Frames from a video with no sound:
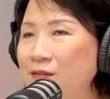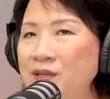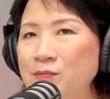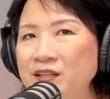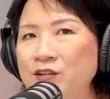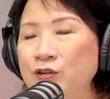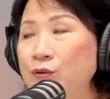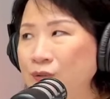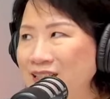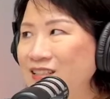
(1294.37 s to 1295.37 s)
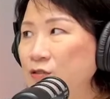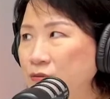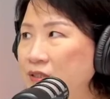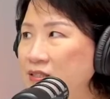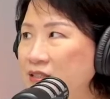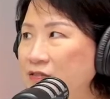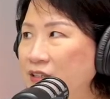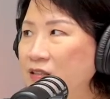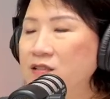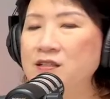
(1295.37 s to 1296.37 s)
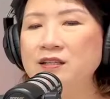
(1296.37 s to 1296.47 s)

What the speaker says: and maybe they're not ready to receive it.